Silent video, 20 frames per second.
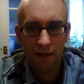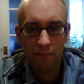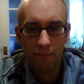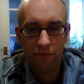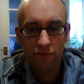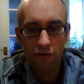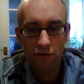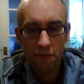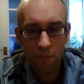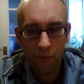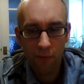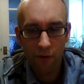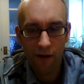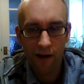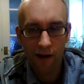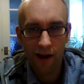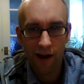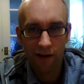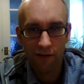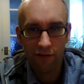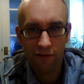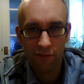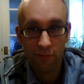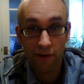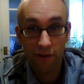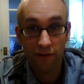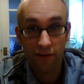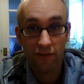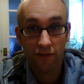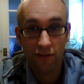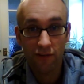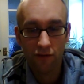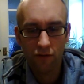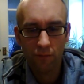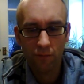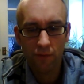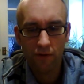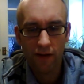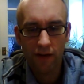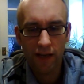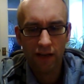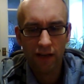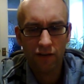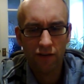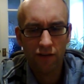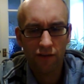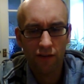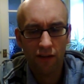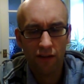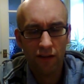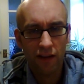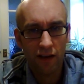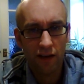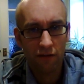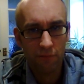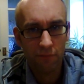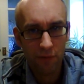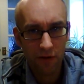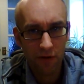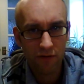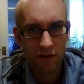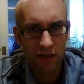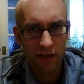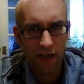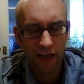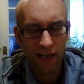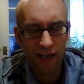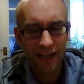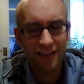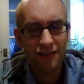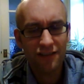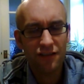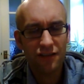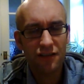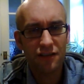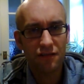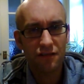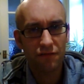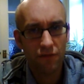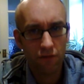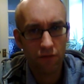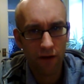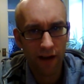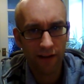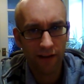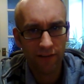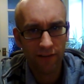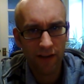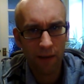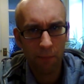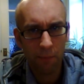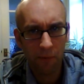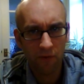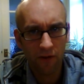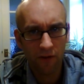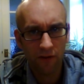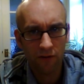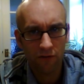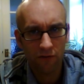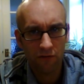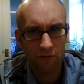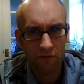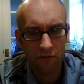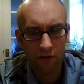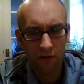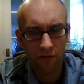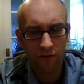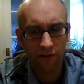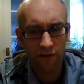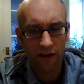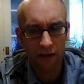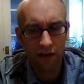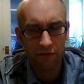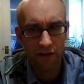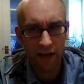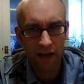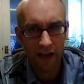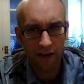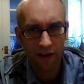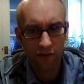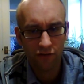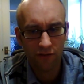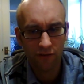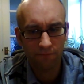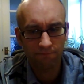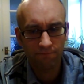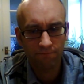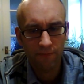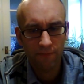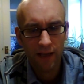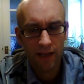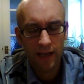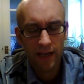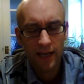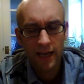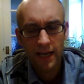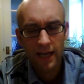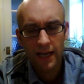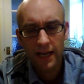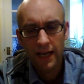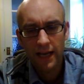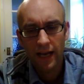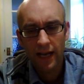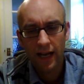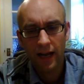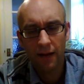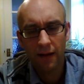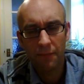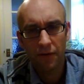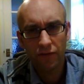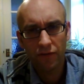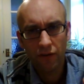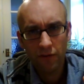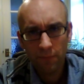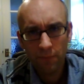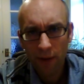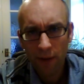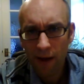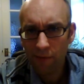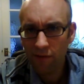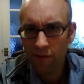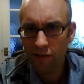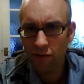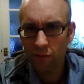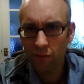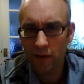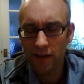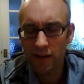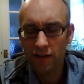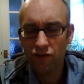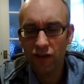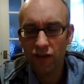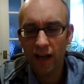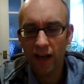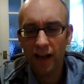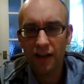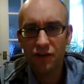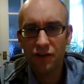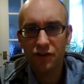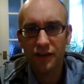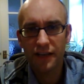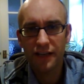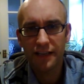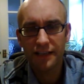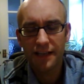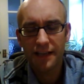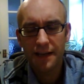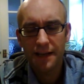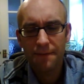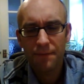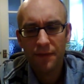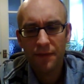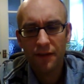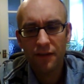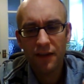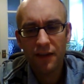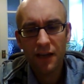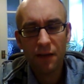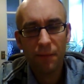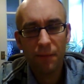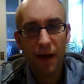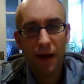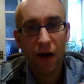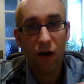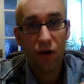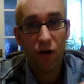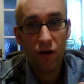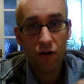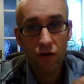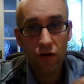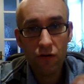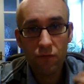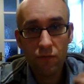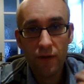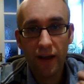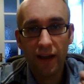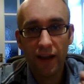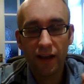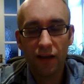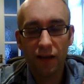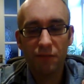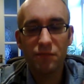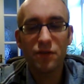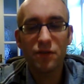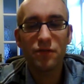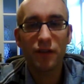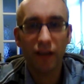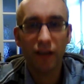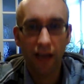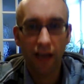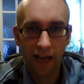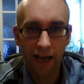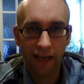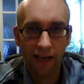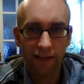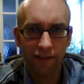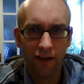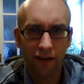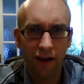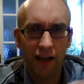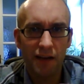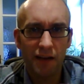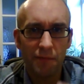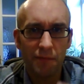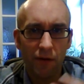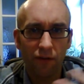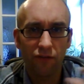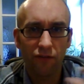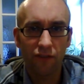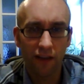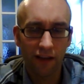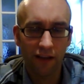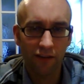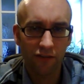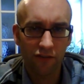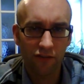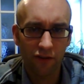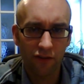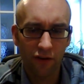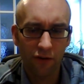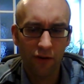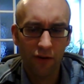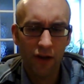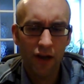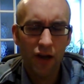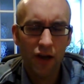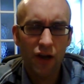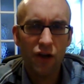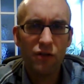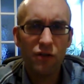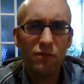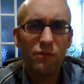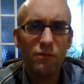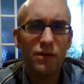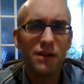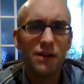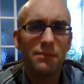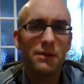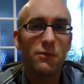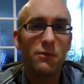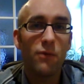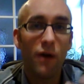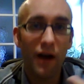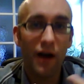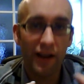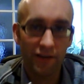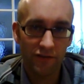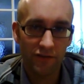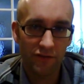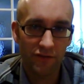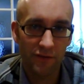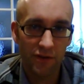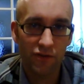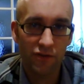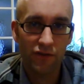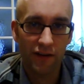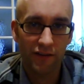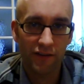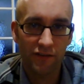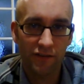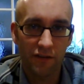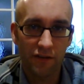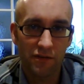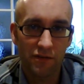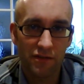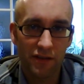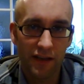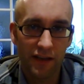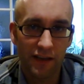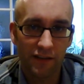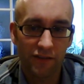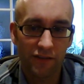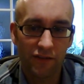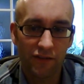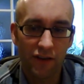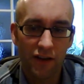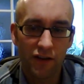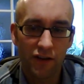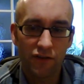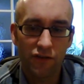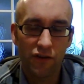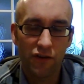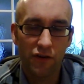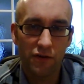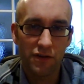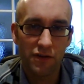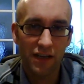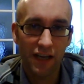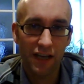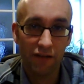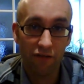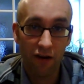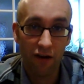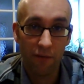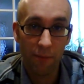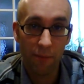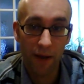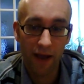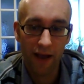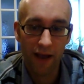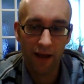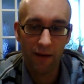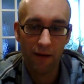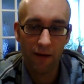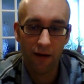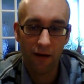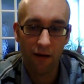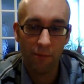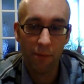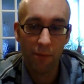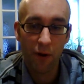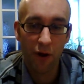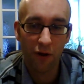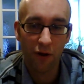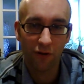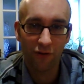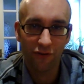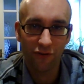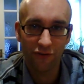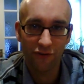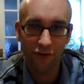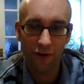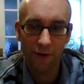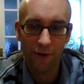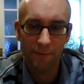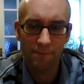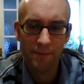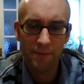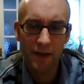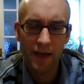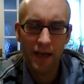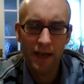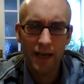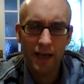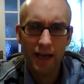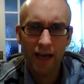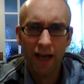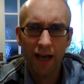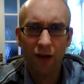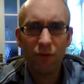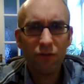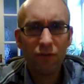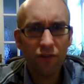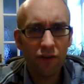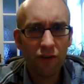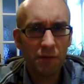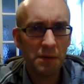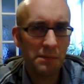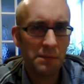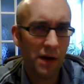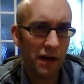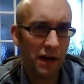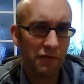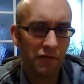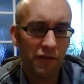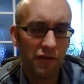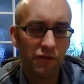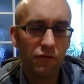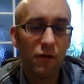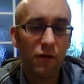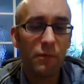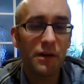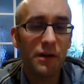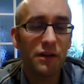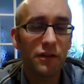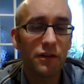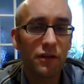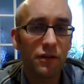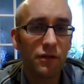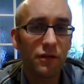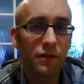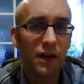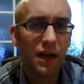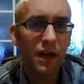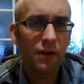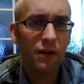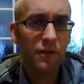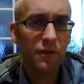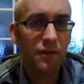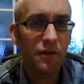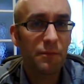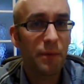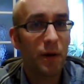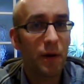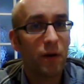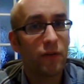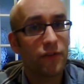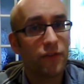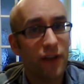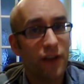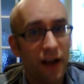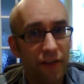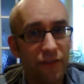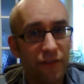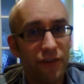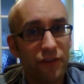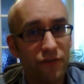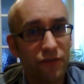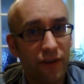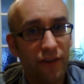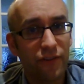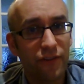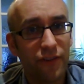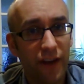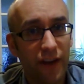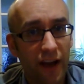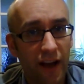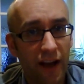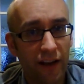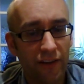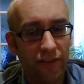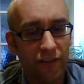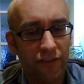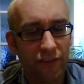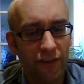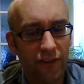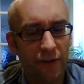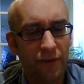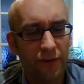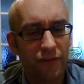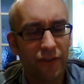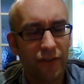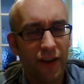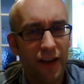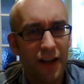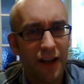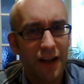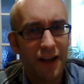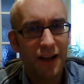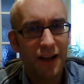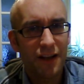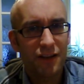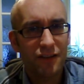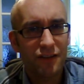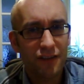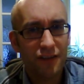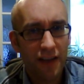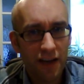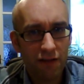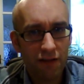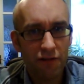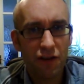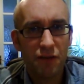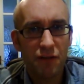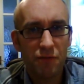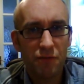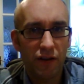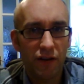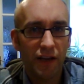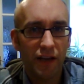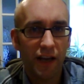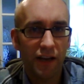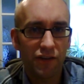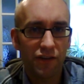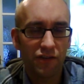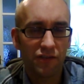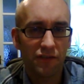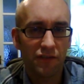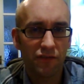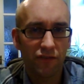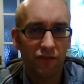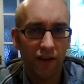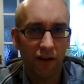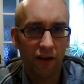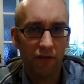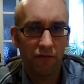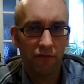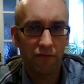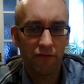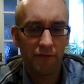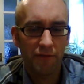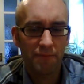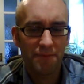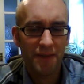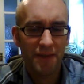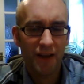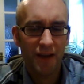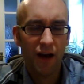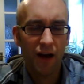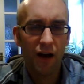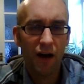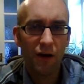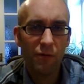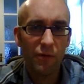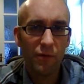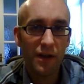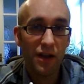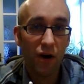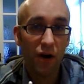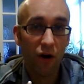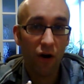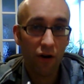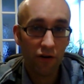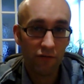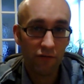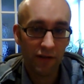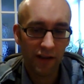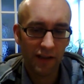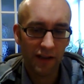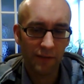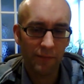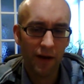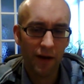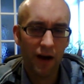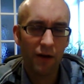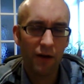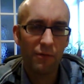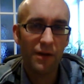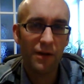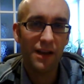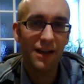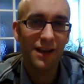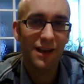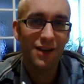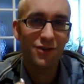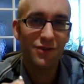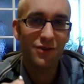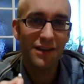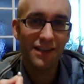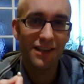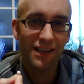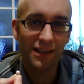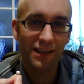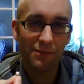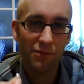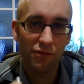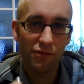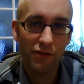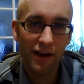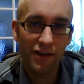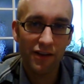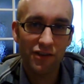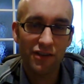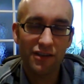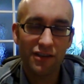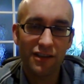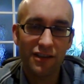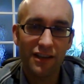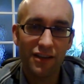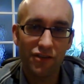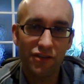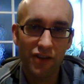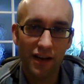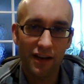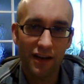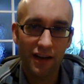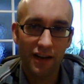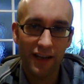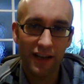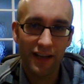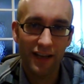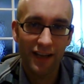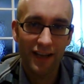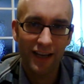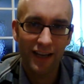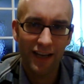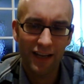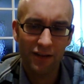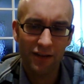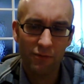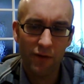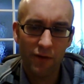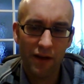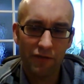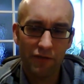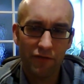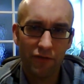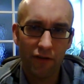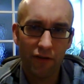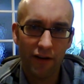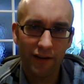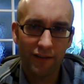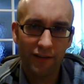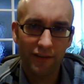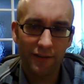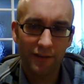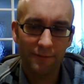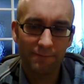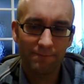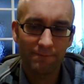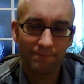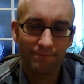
through prayer and through presence of the Spirit into a thing of beauty, an instance of grace, an epicenter of God's love in action. So perhaps this week the challenge is to think about who we communicate our innermost things to. Who would it be wise to entrust those things to give our pearls to? And also to be mindful of what we do with the pearls that others entrust to us, those sacred communications of self. Are we honouring them? Are we treating them graciously and gently in the way of Christ?